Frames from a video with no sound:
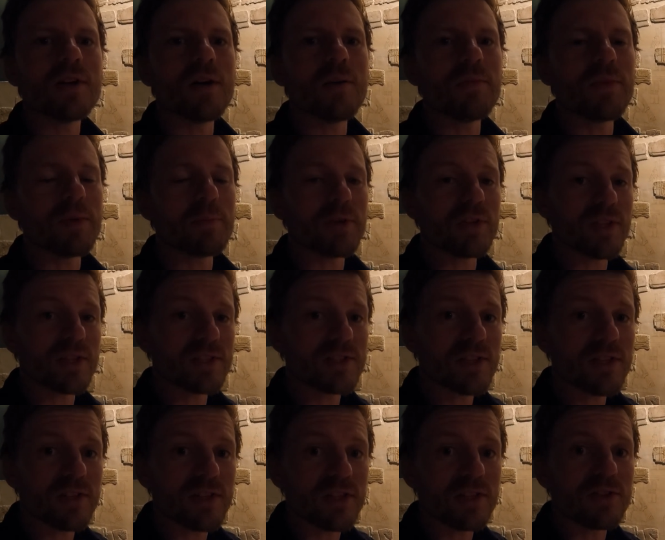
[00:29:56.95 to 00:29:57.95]
um, they, but they
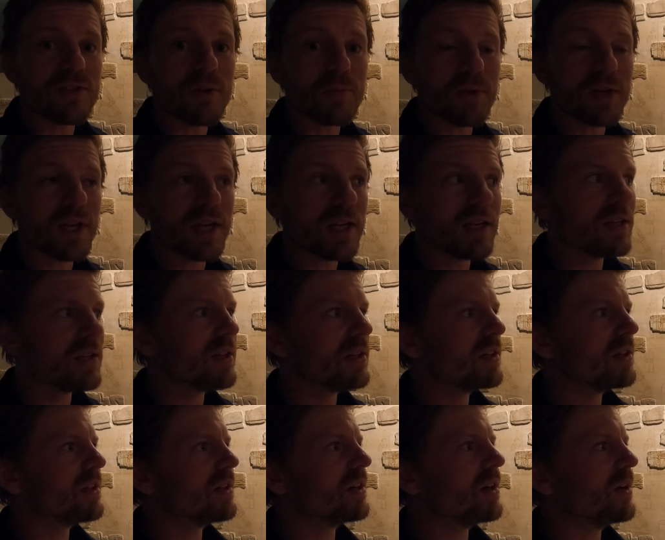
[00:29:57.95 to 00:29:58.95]
certainly dominate.
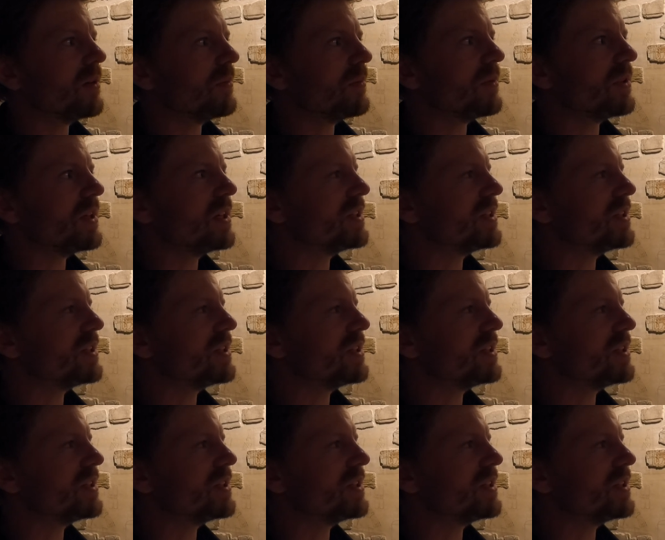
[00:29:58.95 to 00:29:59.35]
Um,